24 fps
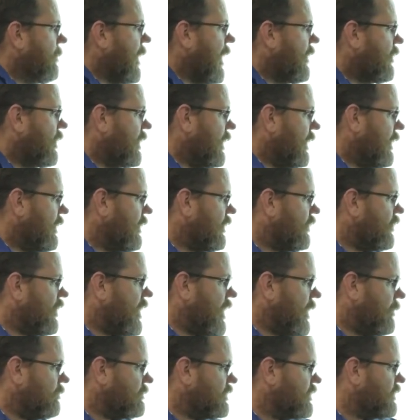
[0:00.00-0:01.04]

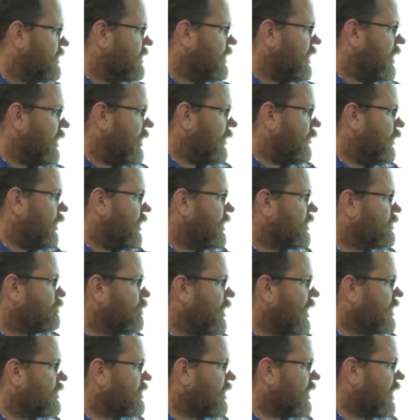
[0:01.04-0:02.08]
parallelograms if it is
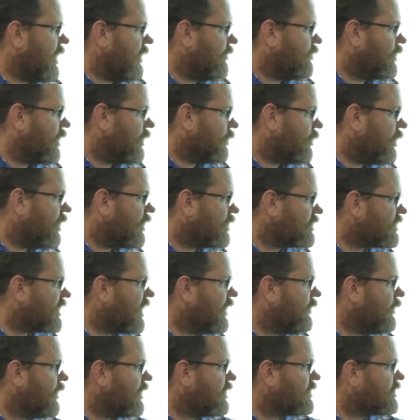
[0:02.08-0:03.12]
plagioccephaly, whereas
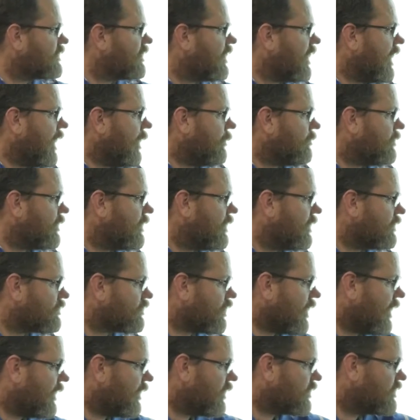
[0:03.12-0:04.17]
if it is
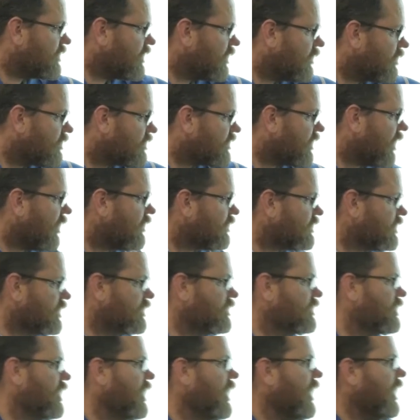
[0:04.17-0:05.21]

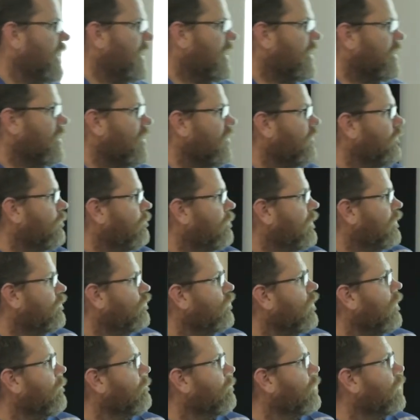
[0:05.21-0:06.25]
craniosynostosis, it'll often be
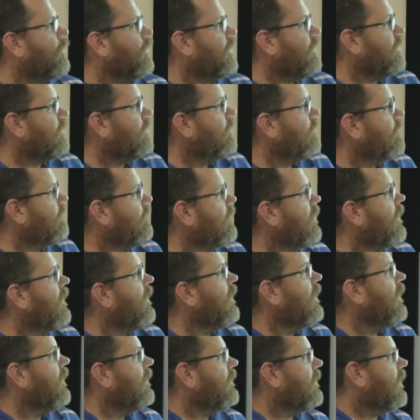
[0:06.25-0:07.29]
rhomboid.
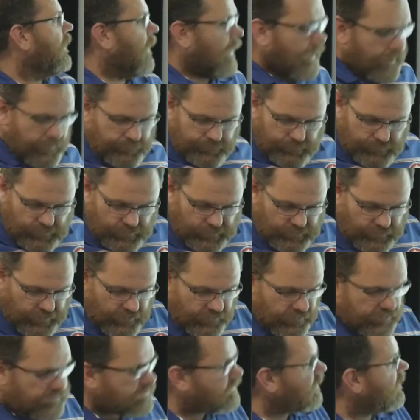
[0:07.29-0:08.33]

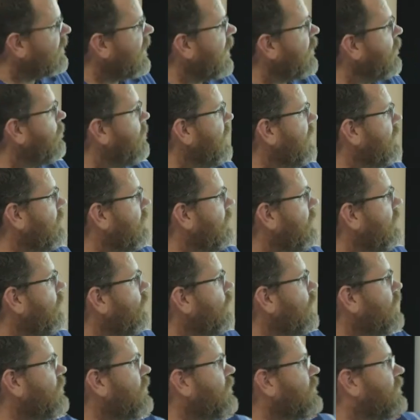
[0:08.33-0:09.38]
There is another bit,
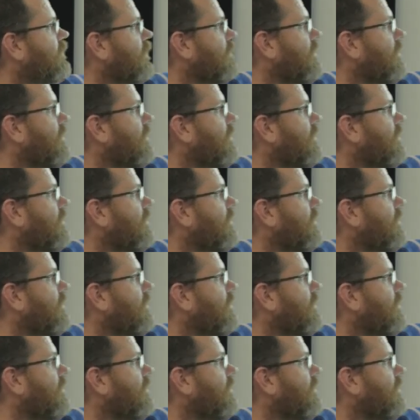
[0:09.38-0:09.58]
which is the